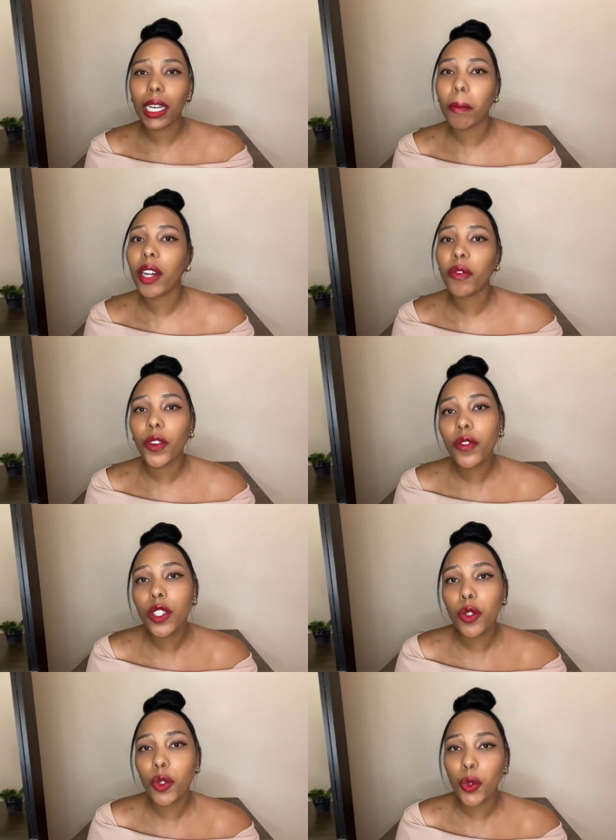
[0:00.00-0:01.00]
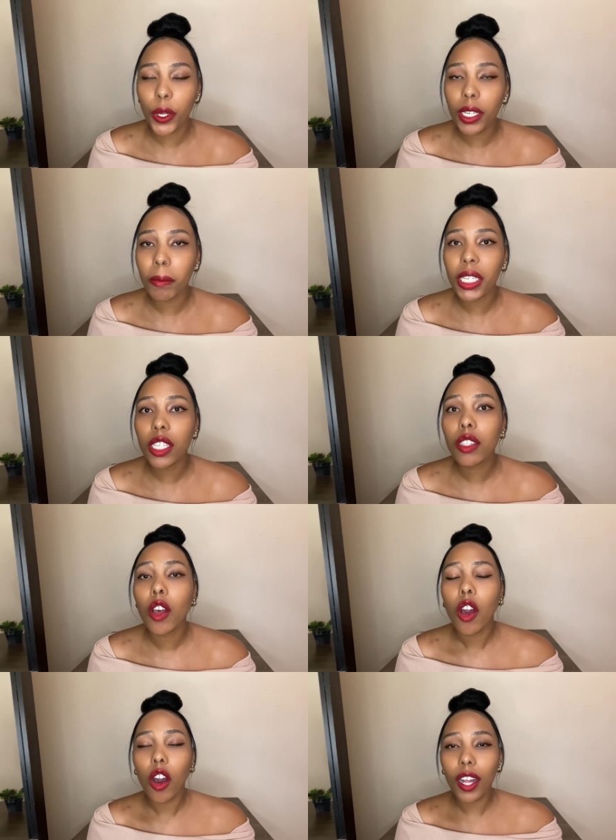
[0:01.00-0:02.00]
about 15 to 20 minutes
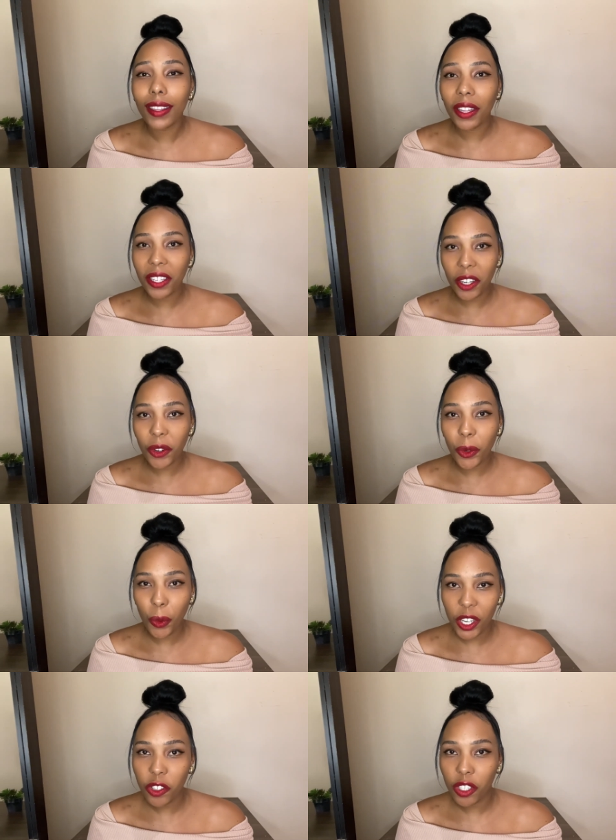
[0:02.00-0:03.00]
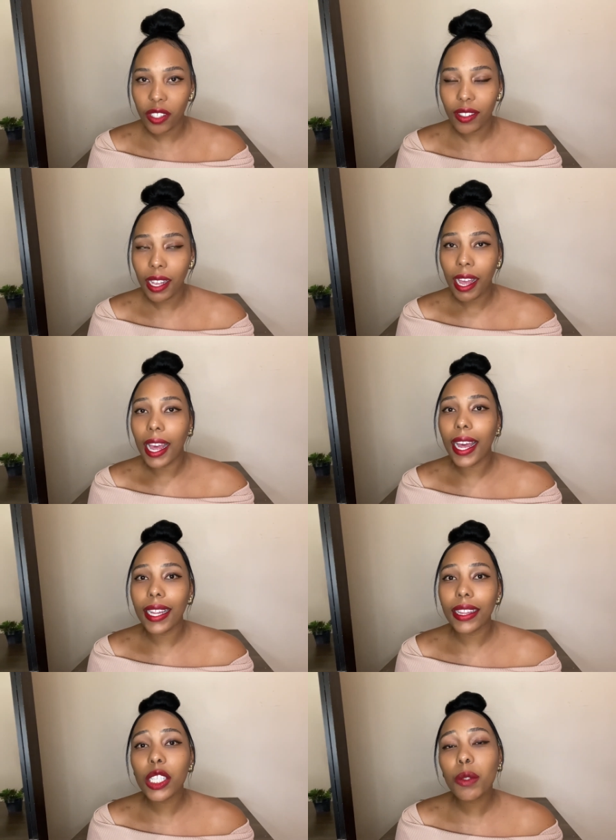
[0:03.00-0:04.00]
on the theory questions.
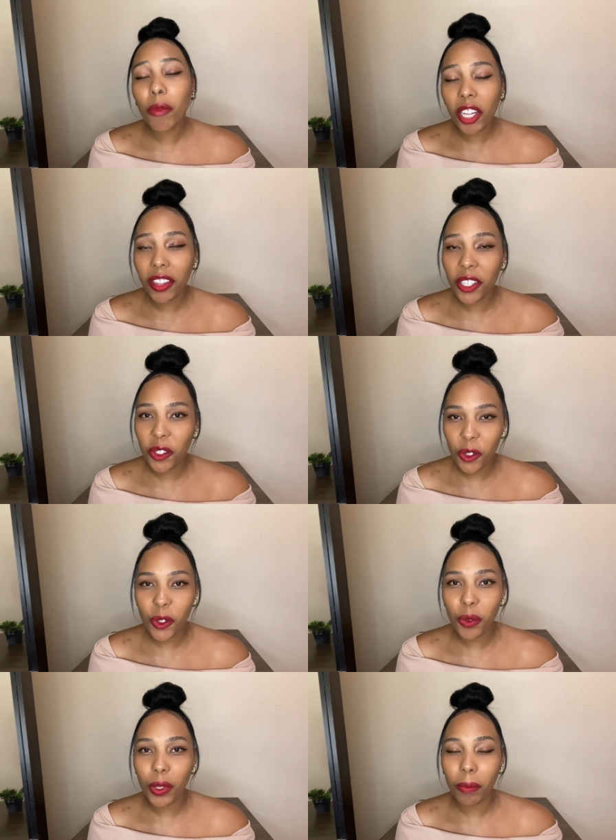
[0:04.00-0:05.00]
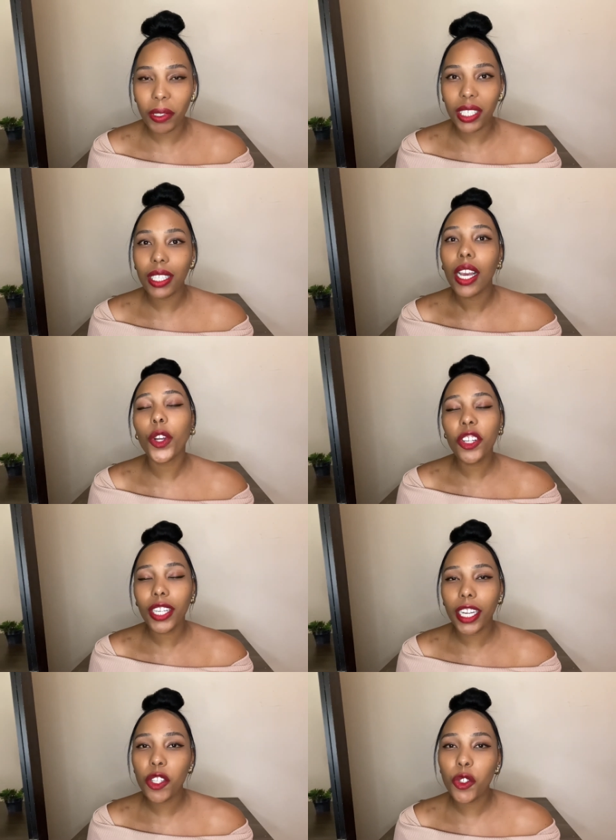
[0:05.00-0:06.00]
And the smart thing to do would be, when you
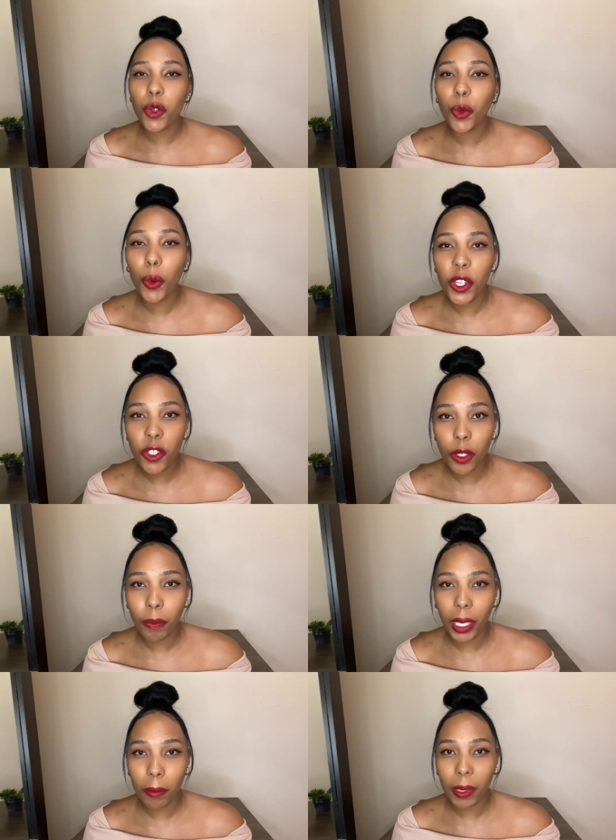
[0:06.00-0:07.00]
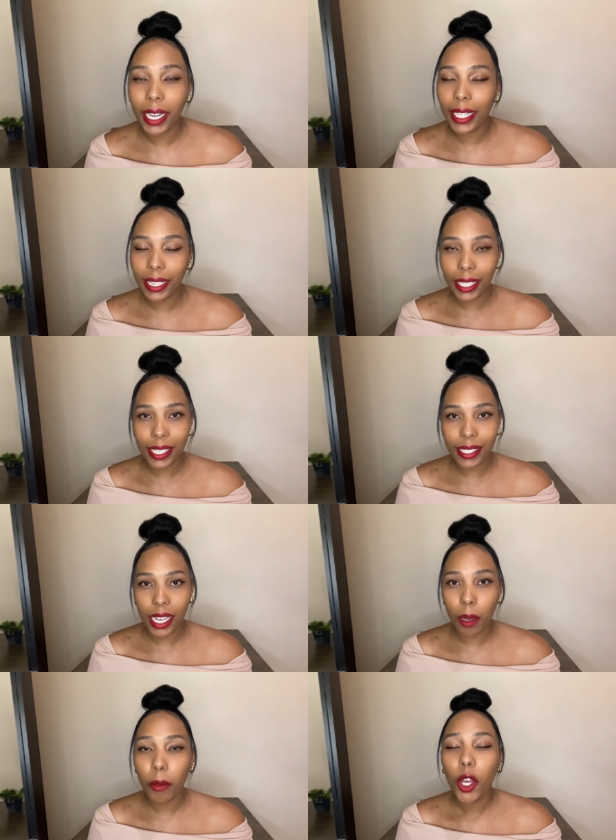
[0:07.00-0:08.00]
get your question paper in the
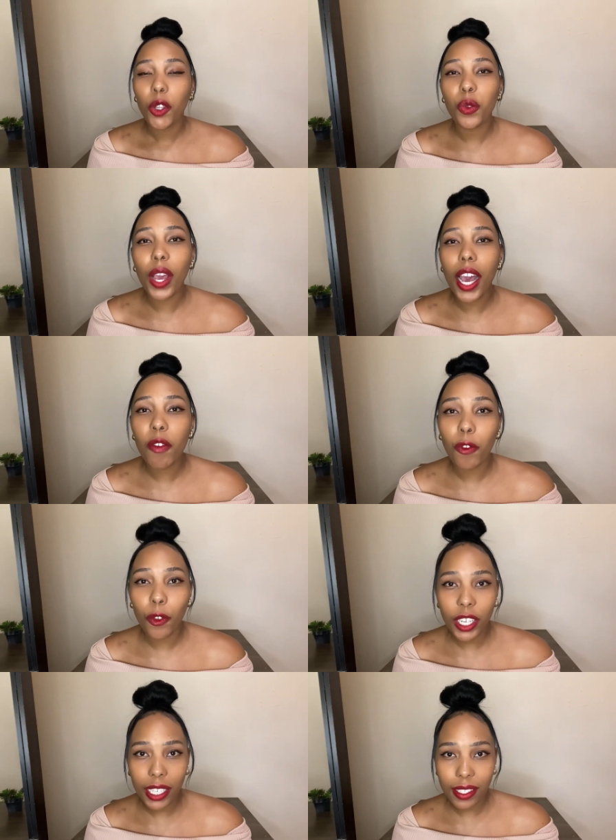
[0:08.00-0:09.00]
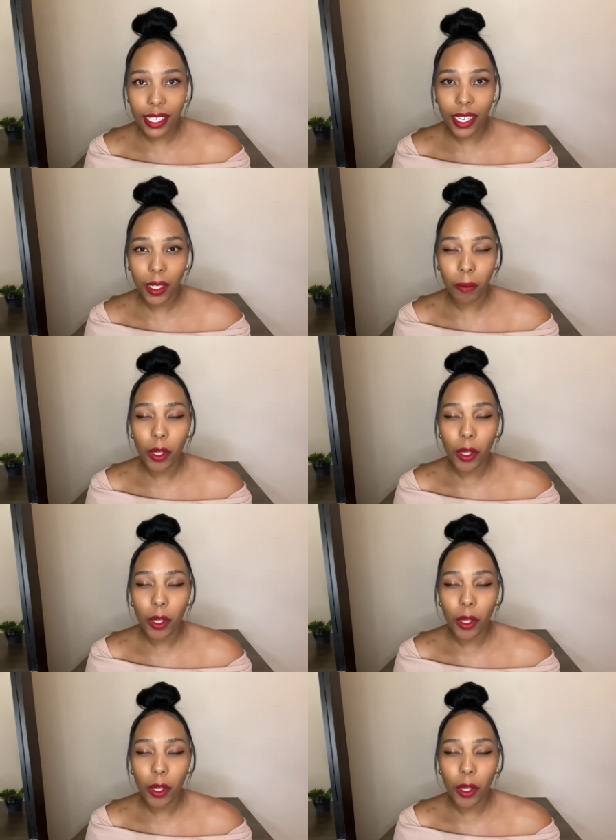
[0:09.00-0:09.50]
exam, you have reading time.